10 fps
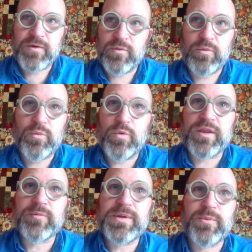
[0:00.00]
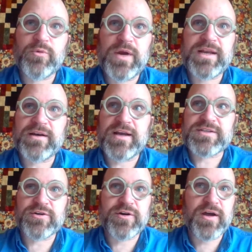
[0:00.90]
Whether people recognize
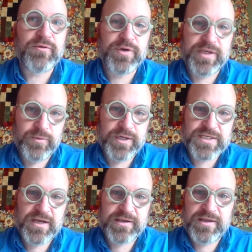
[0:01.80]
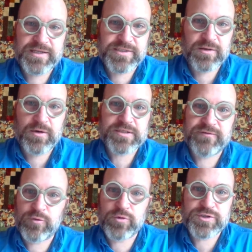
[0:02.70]
it or not, Ricky Wysocki actually lost
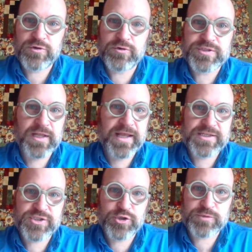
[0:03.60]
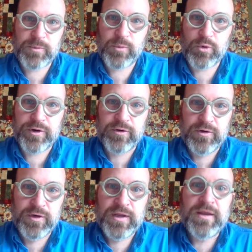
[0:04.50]
4 strokes at last year's Memorial.
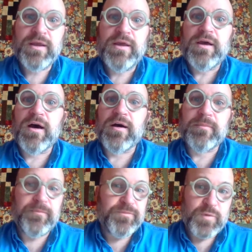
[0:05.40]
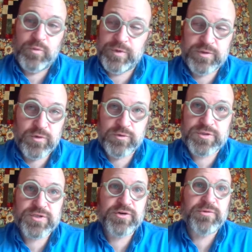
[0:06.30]
When you lose
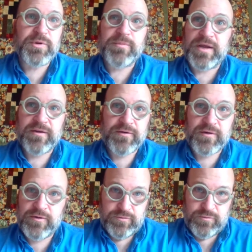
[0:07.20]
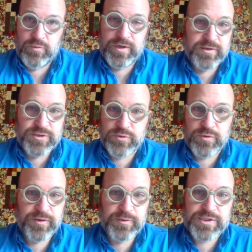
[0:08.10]
a tournament by 1 or 2 or
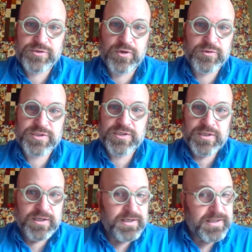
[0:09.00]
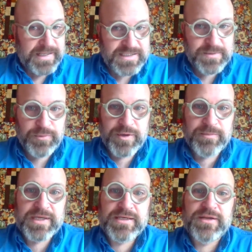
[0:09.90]
3 strokes, that's a pretty
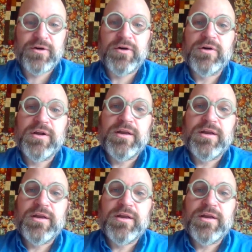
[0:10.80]
big deal.